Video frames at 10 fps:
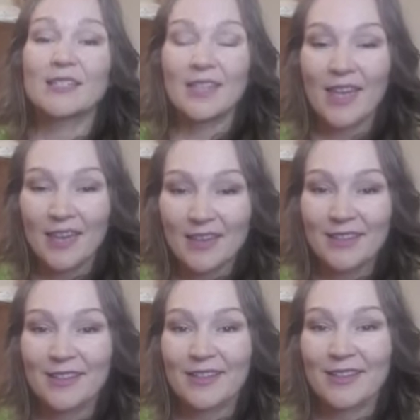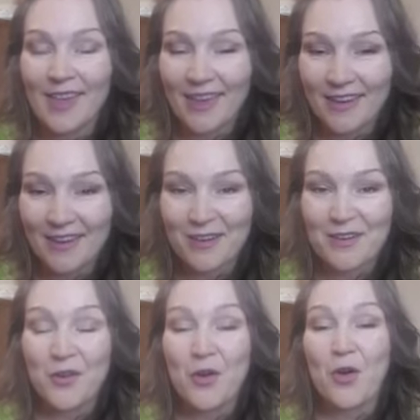take
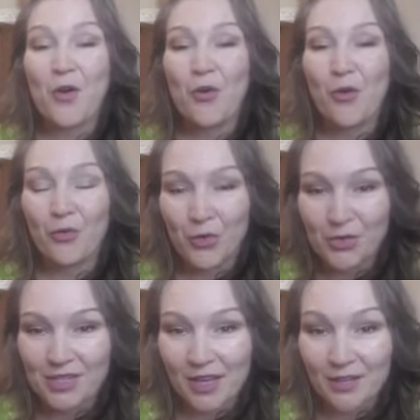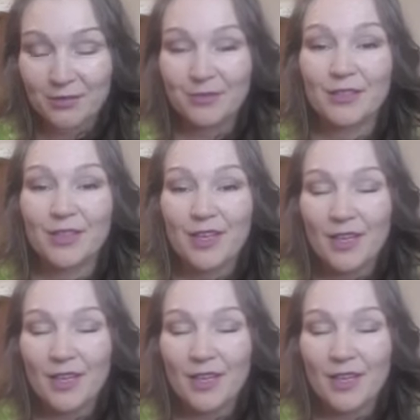care of yourself,